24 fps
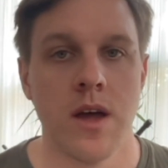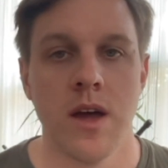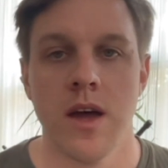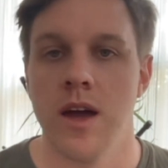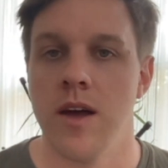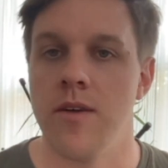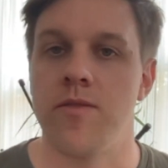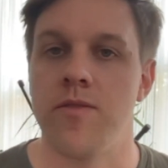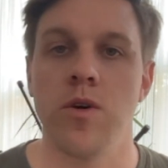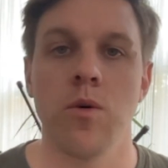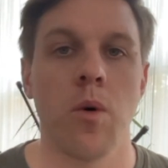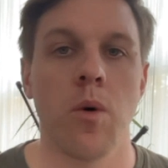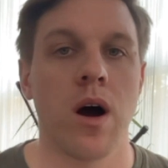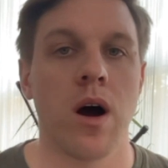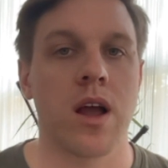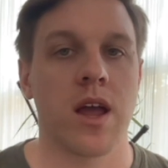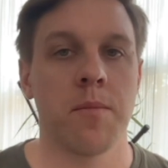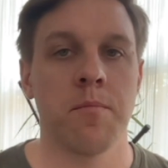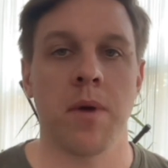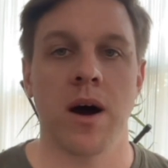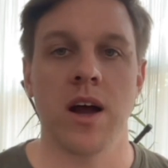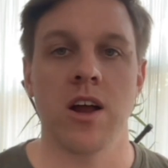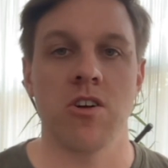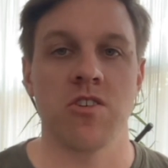If you walk in
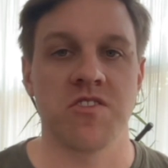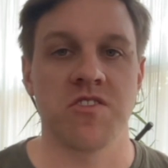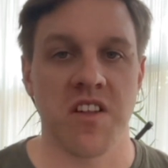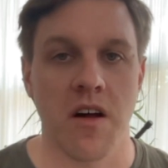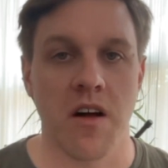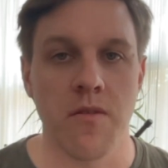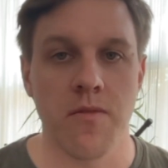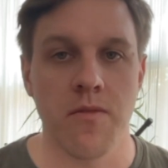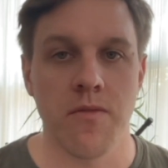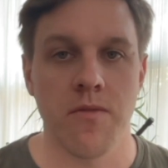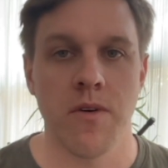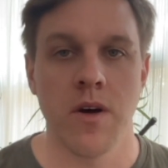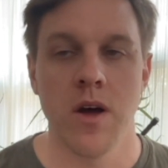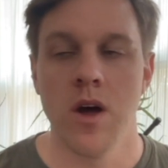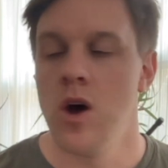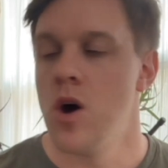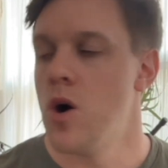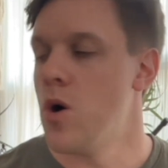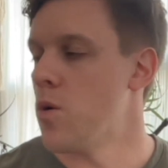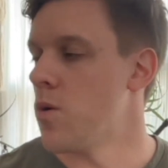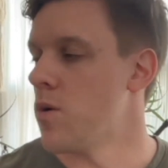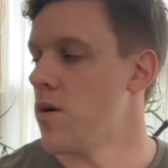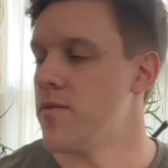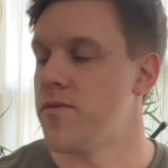by yourself,
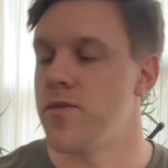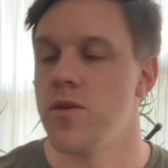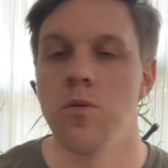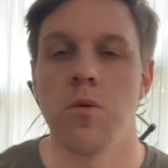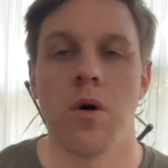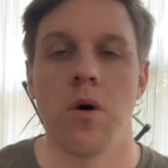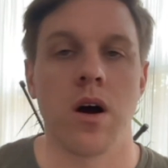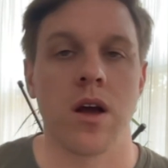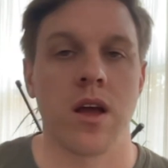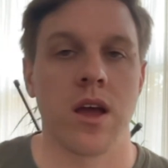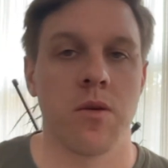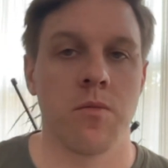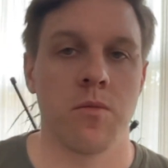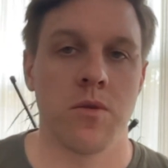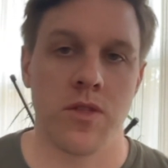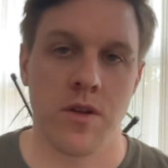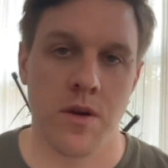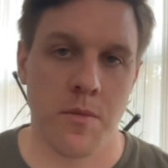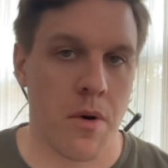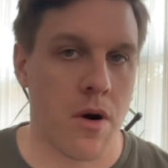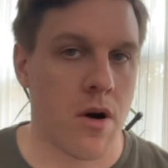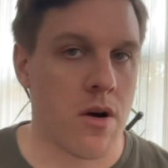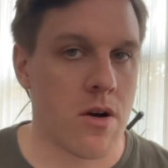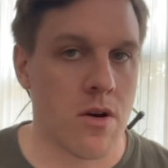or if you walk in with your
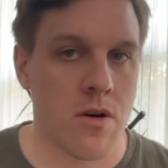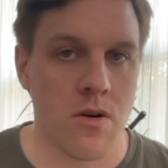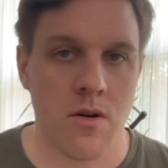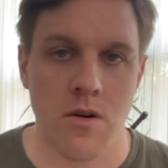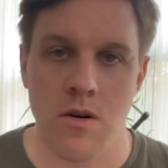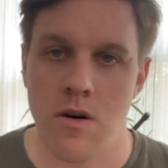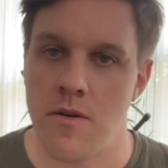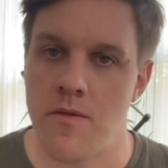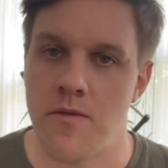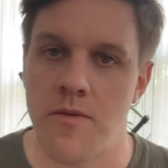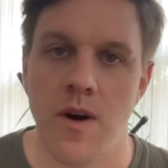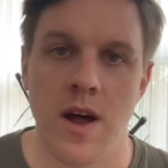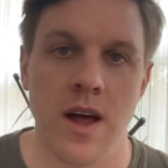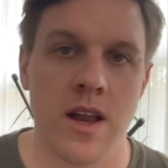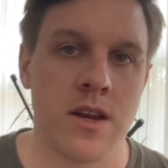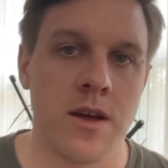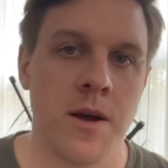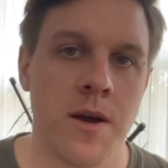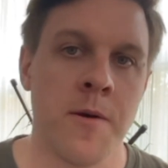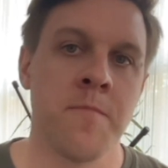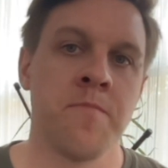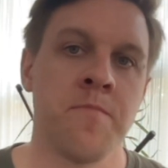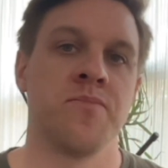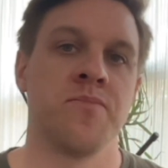partner or a friend,
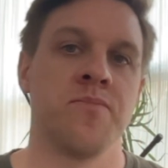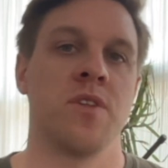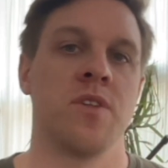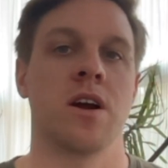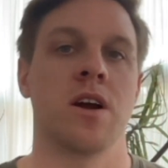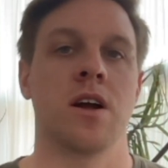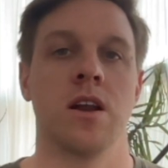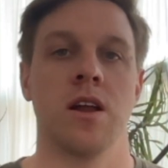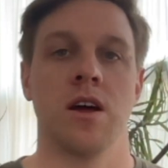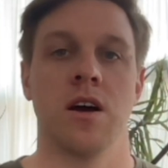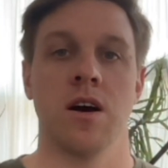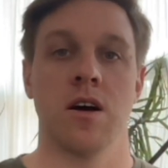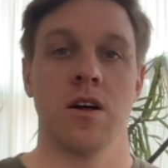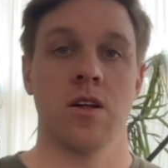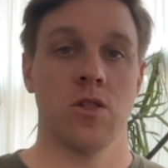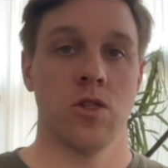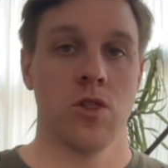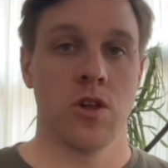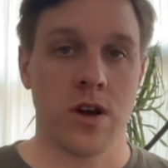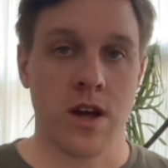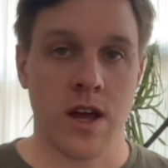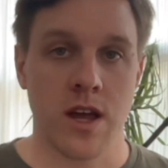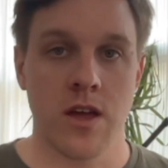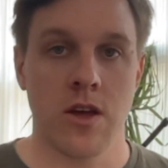they're going to
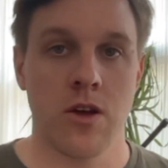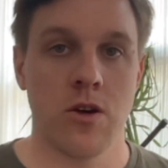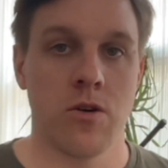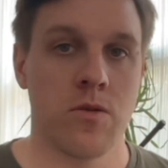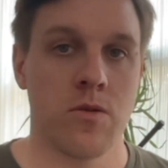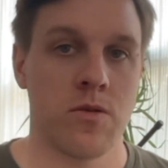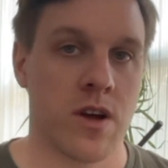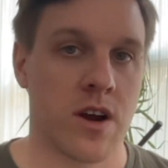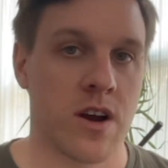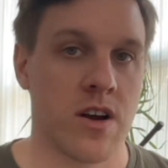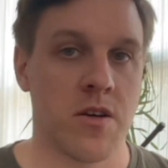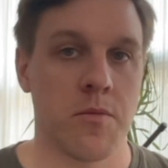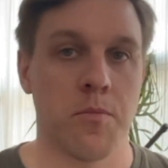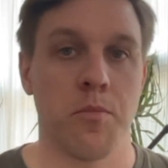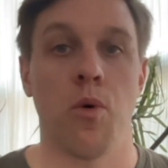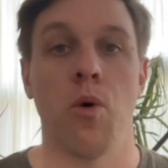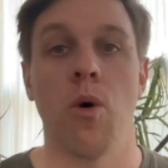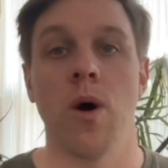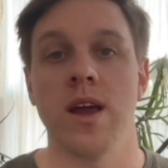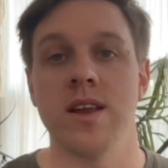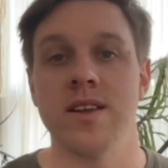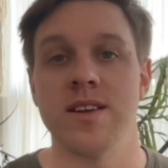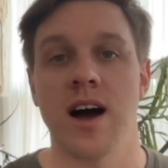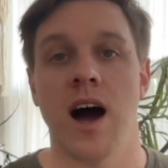look at you, they're going to
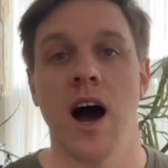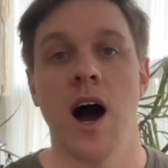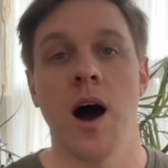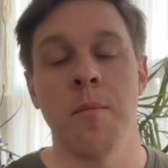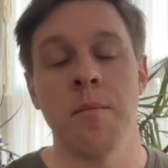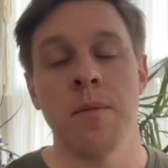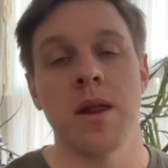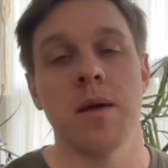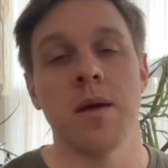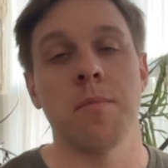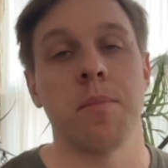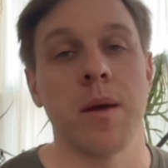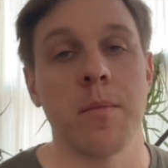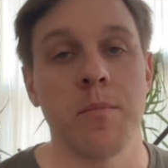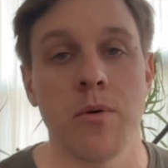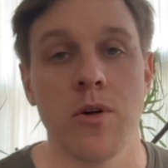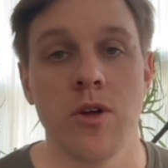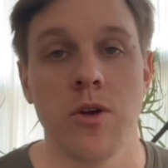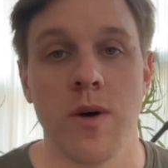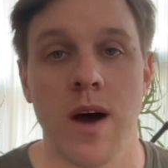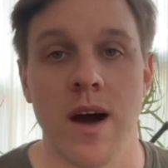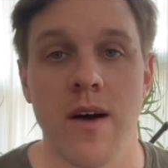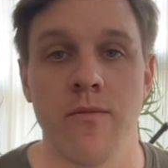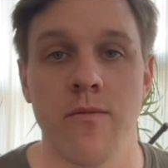point how many people you
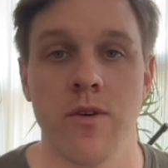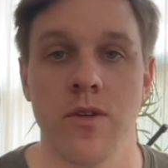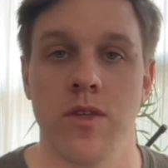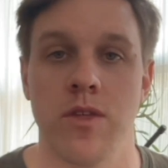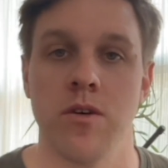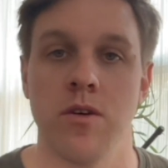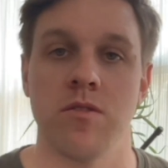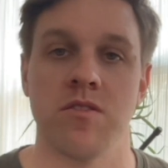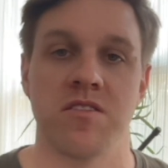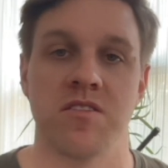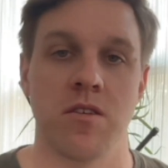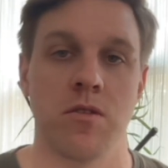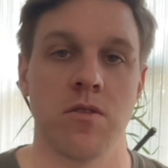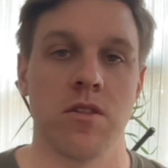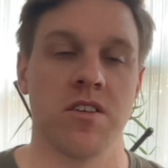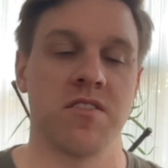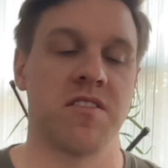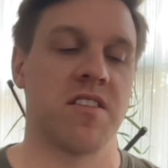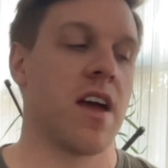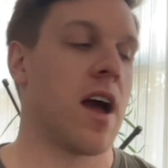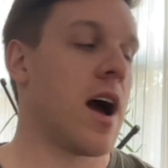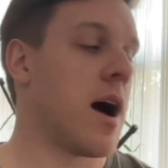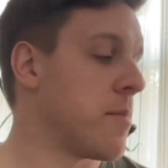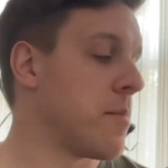have with you. So let's
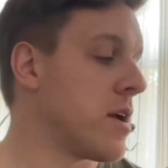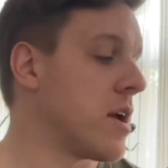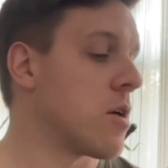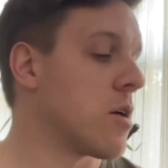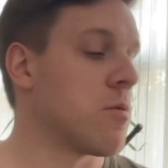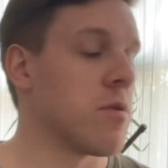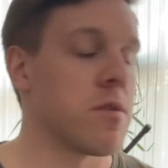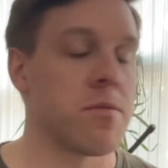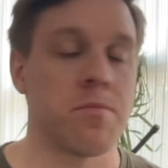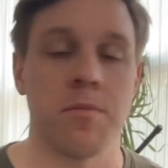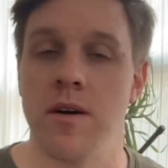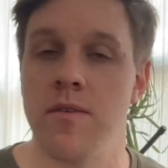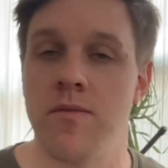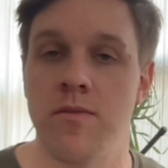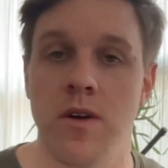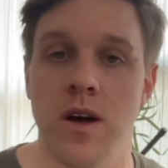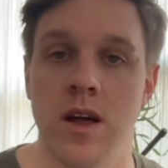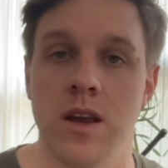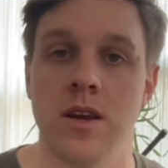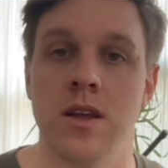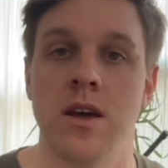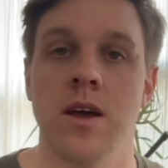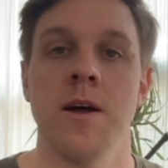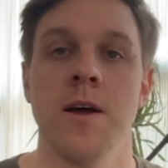say I'm here with my friend,
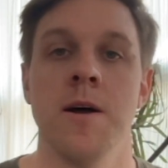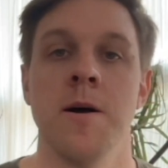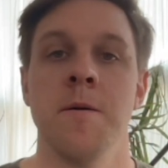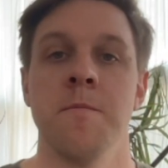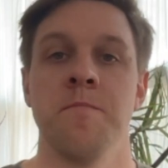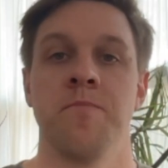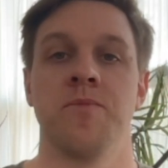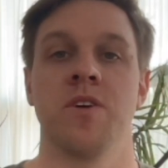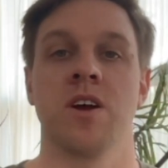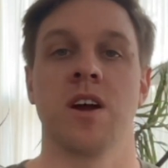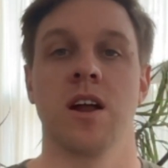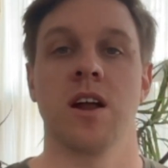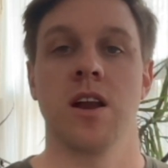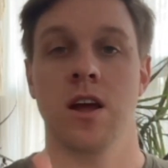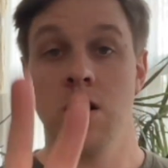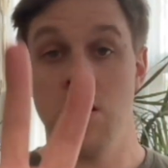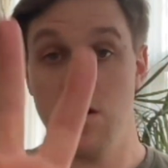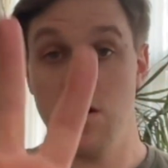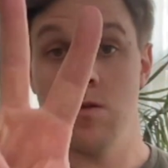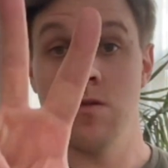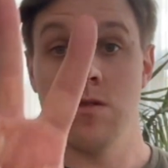they're going to go,